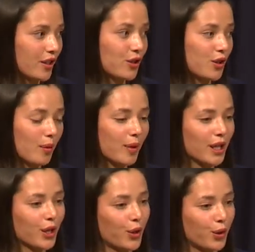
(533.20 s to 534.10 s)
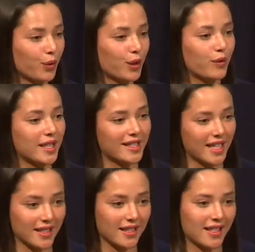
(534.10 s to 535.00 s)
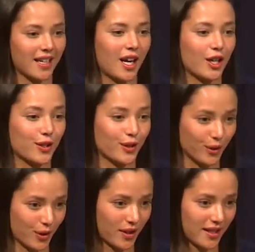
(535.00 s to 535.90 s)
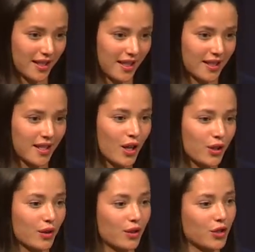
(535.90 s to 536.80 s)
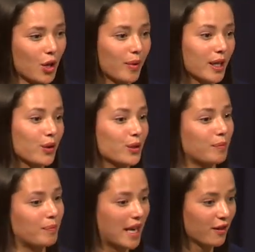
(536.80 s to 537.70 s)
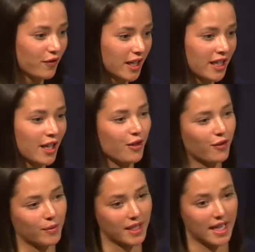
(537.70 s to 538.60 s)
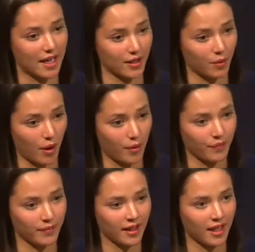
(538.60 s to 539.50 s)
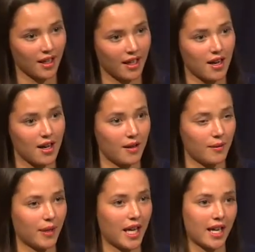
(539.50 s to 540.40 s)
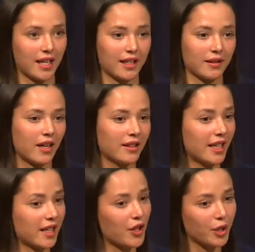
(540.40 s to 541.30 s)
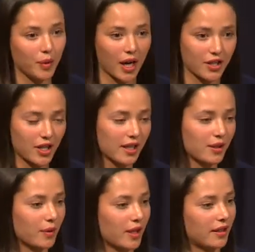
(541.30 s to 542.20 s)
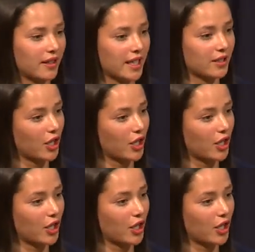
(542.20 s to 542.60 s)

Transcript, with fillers: there's nobody who would resist a solution to this. So there's nobody who's benefiting from the status quo. And unlike other projects, where, like